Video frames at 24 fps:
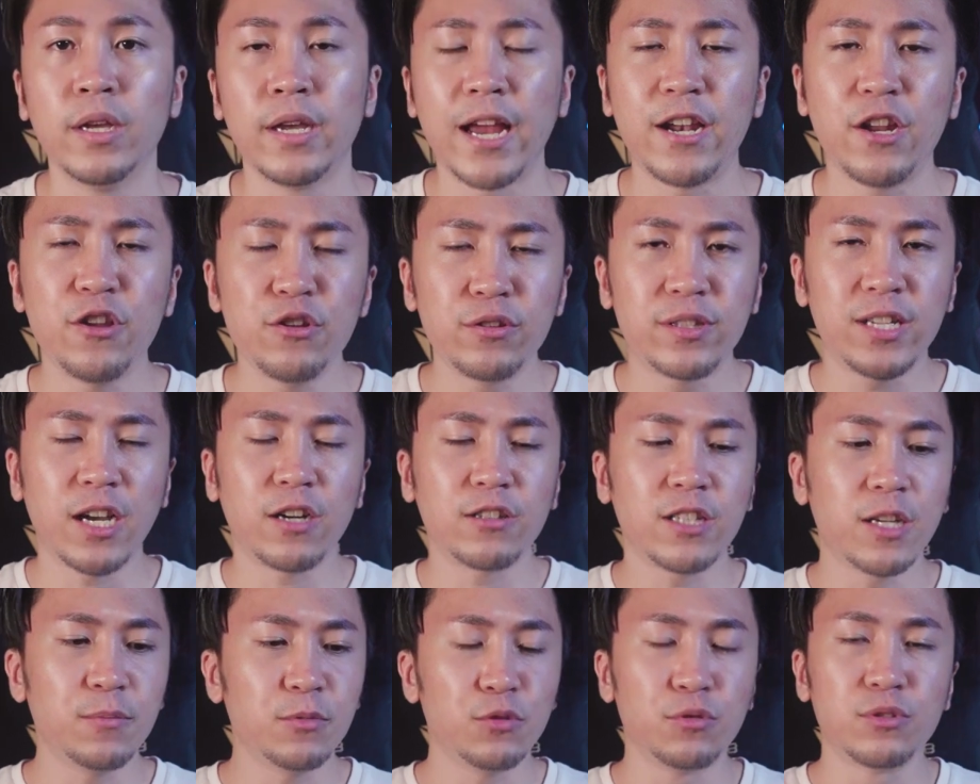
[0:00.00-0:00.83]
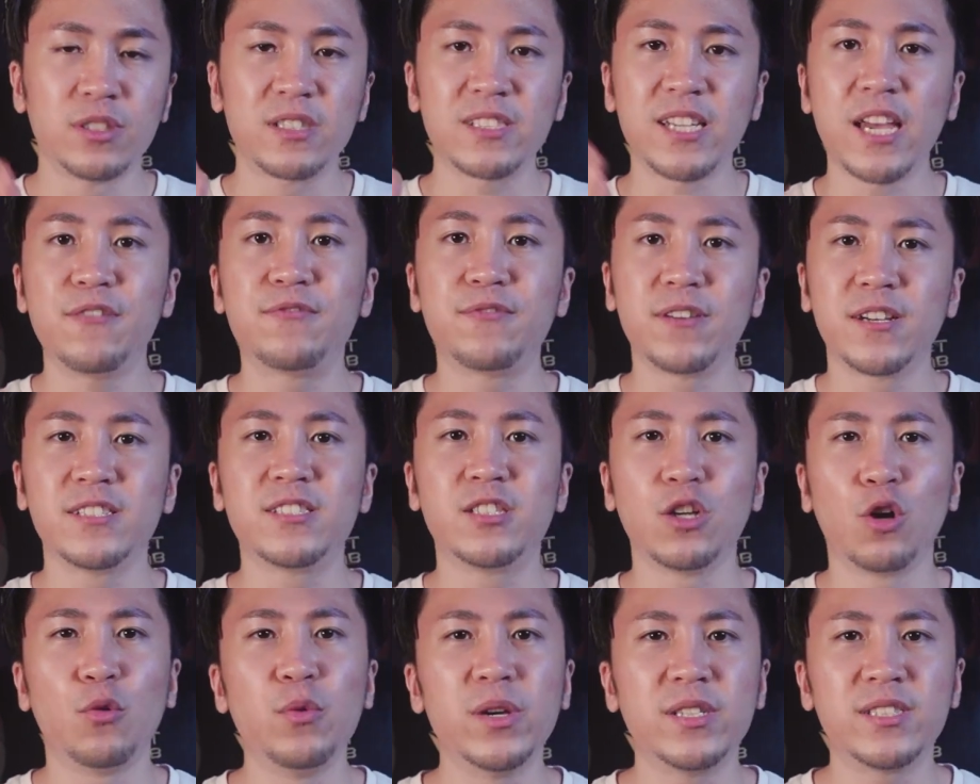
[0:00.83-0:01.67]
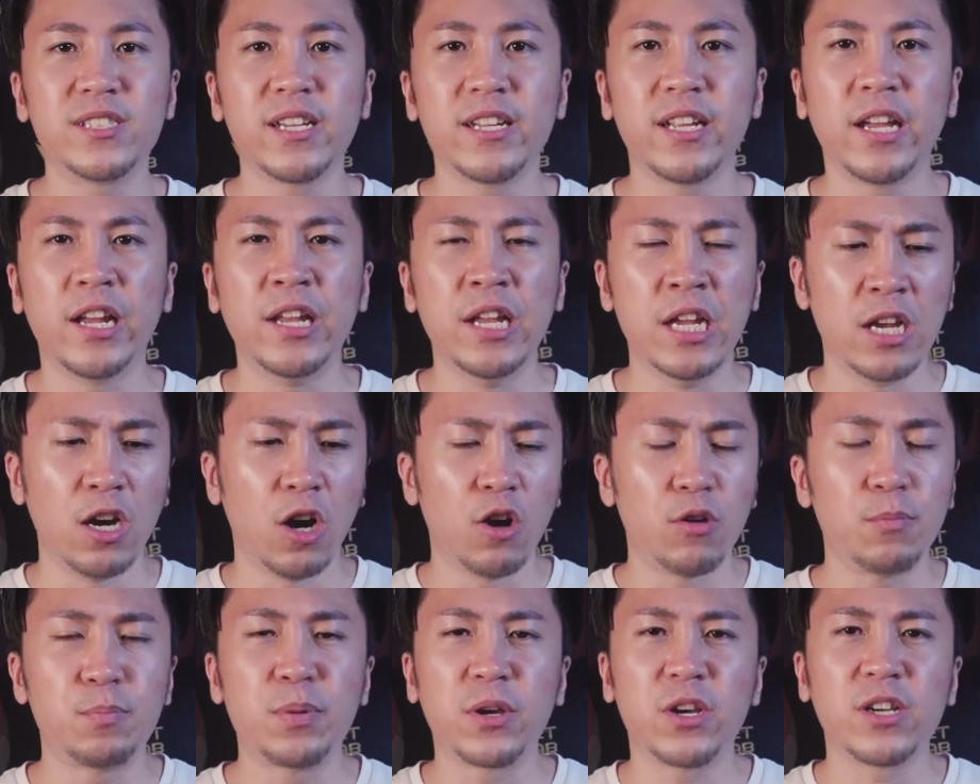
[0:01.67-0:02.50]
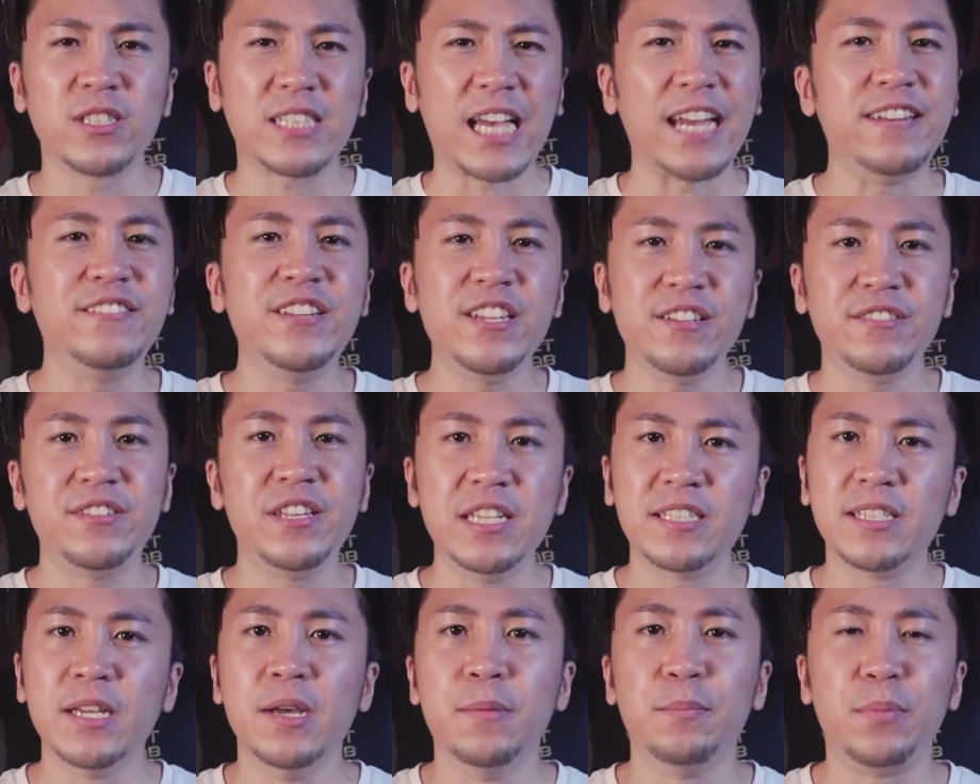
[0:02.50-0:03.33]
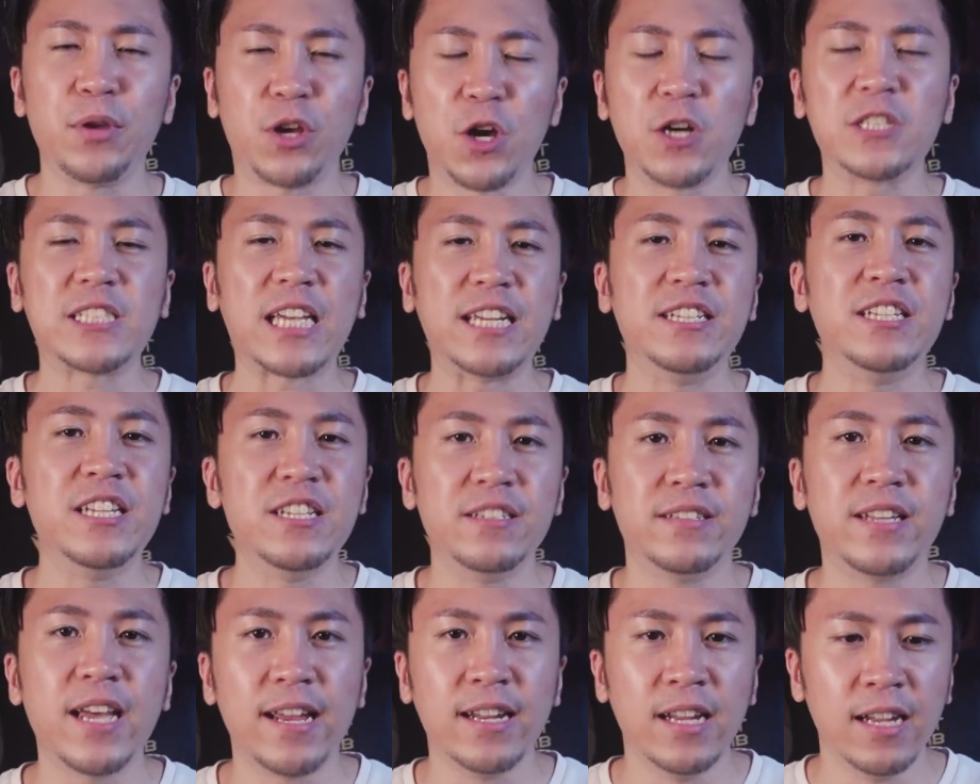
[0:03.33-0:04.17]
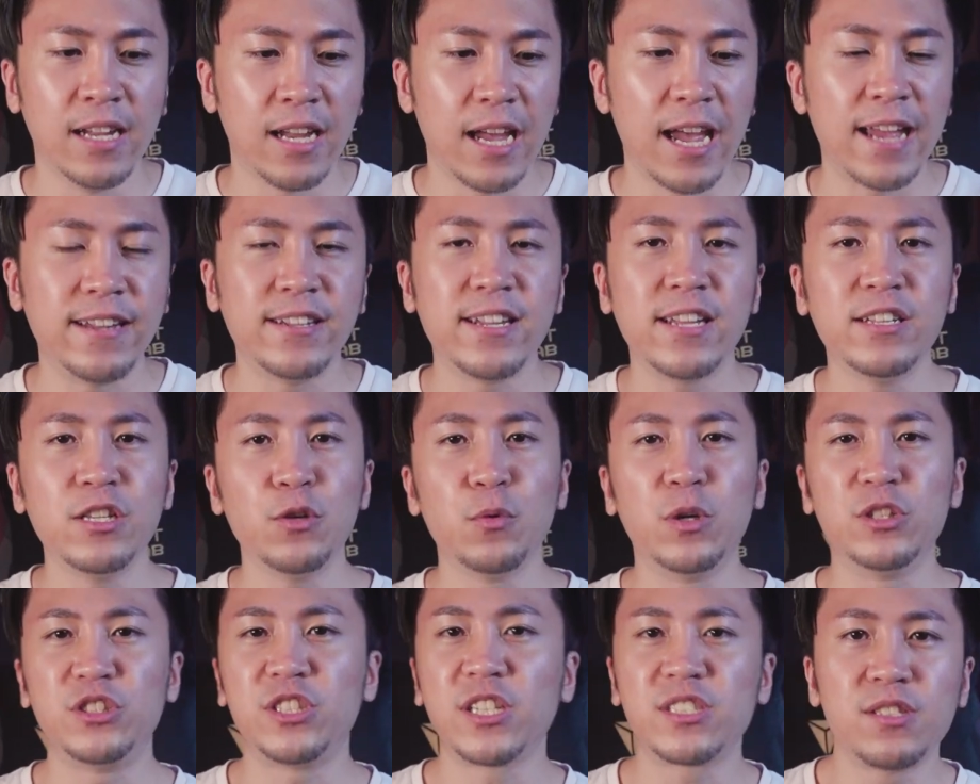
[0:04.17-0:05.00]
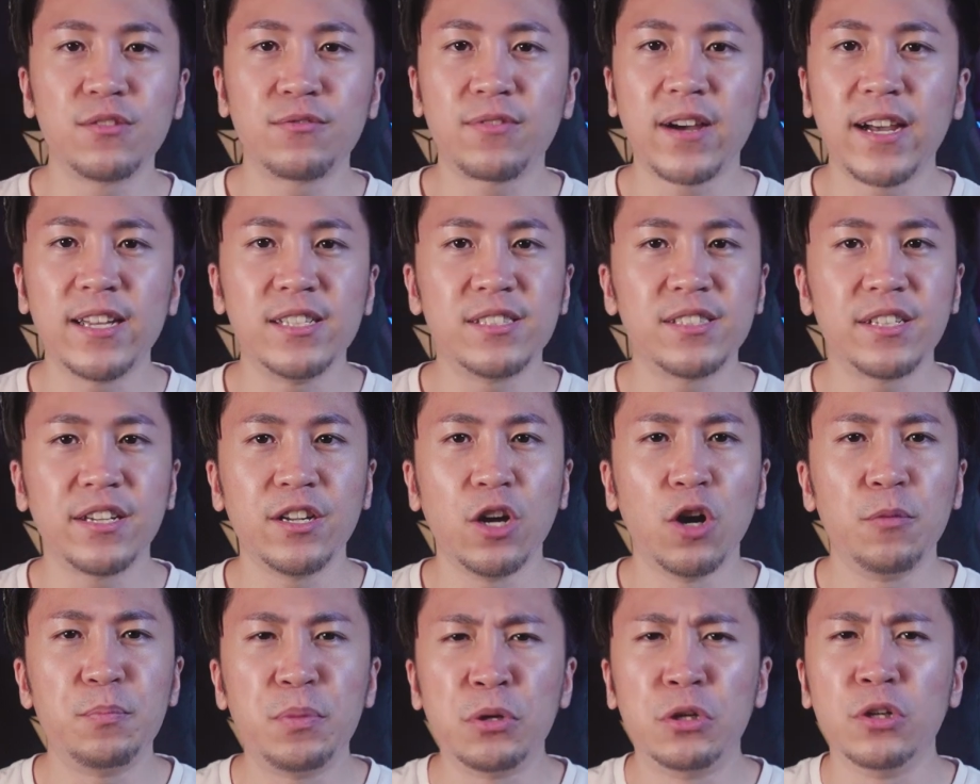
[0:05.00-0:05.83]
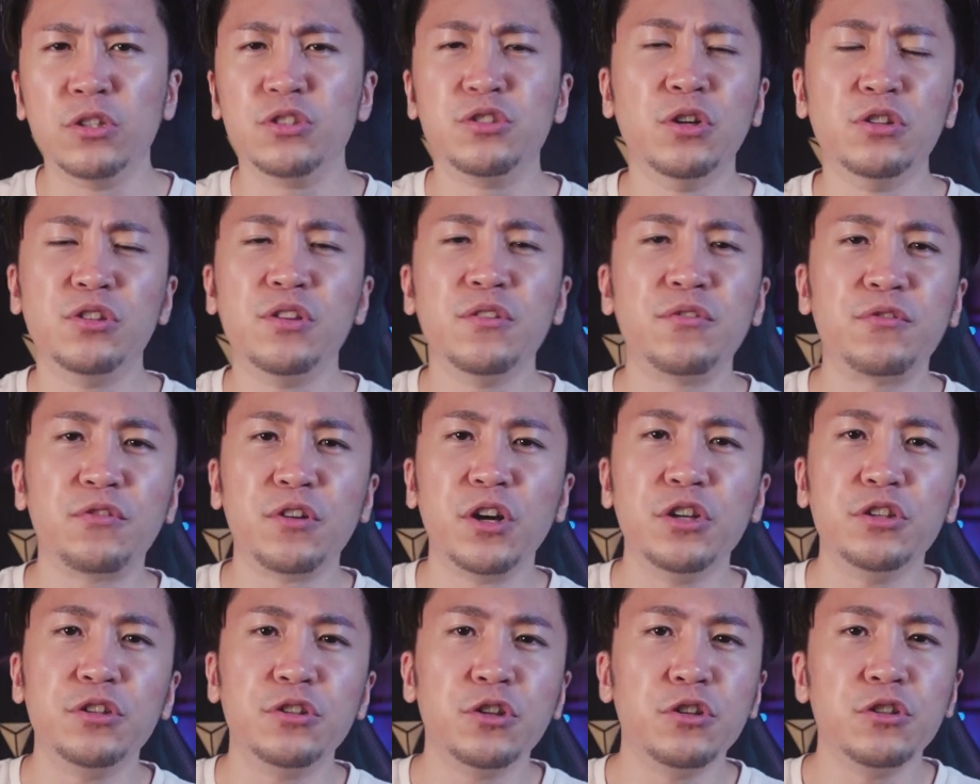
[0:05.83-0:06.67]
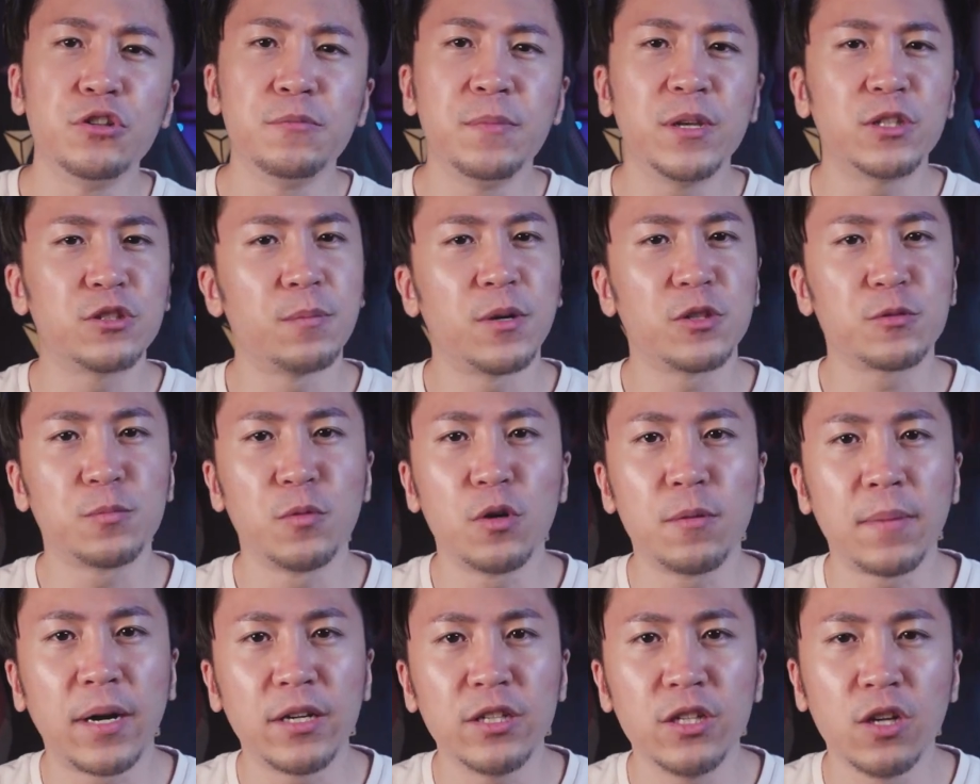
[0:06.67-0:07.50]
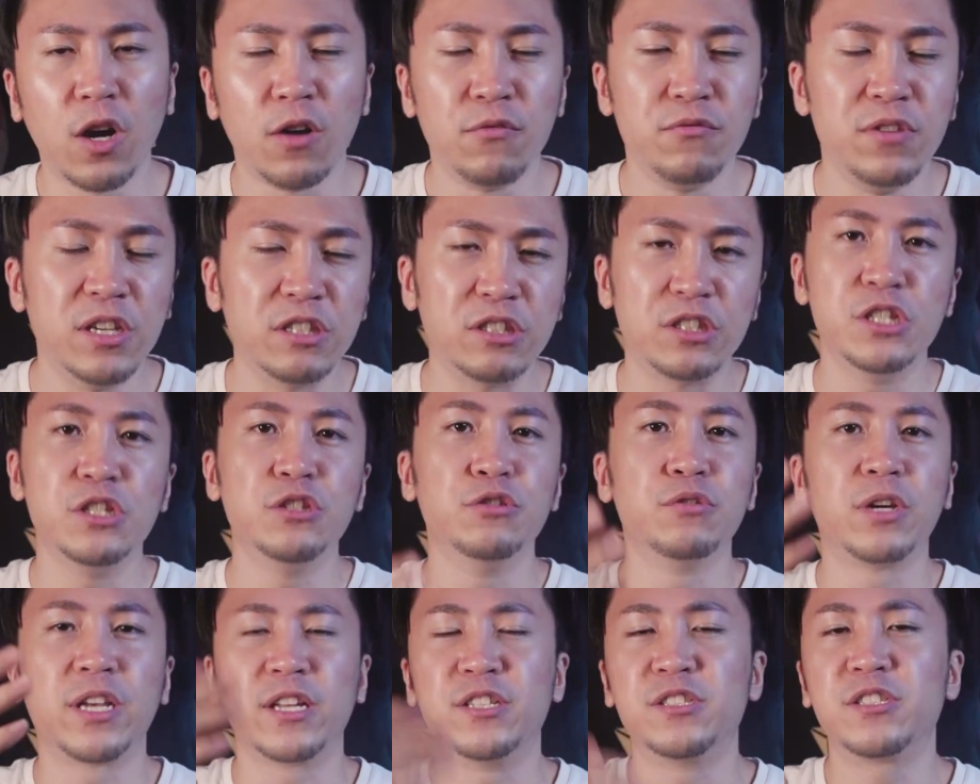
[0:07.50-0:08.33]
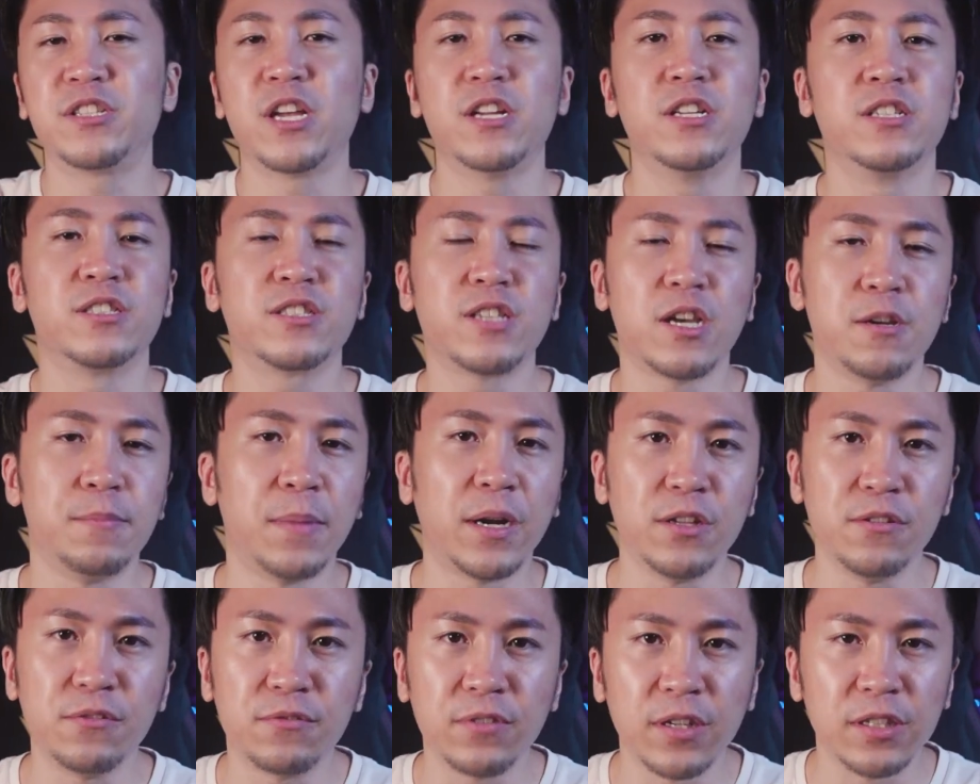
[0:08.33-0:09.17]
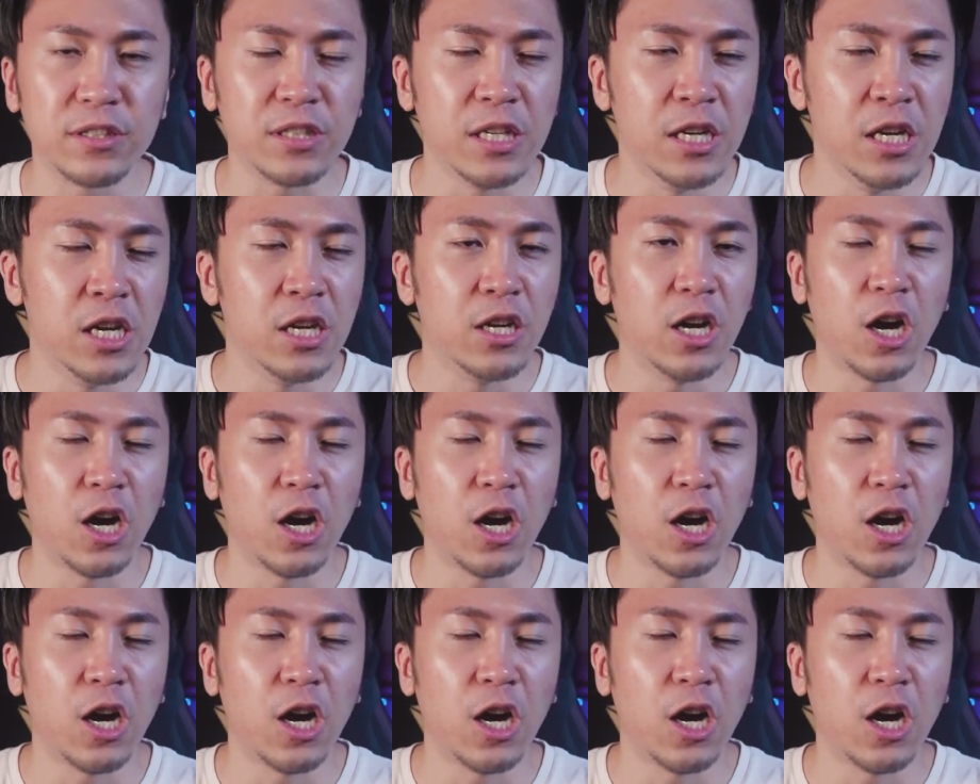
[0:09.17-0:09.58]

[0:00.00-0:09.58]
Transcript: And then you tell them to save first, they always say that, oh, because I need this, because I need that. And then they will justify and say, oh, because you're different, you make so much more money, obviously you can set aside money first.